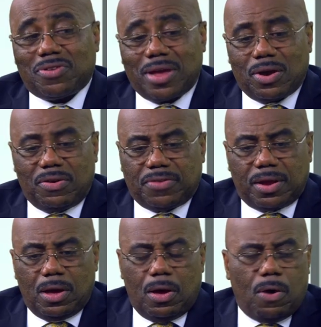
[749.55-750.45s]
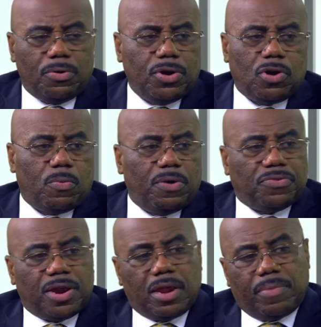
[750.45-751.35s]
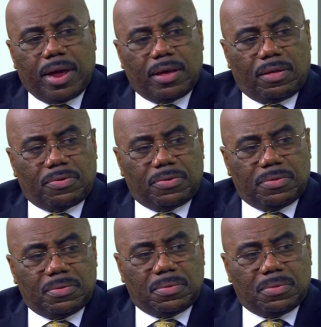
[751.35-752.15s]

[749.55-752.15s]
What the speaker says: later, he said, oh, you're no worse than anybody else.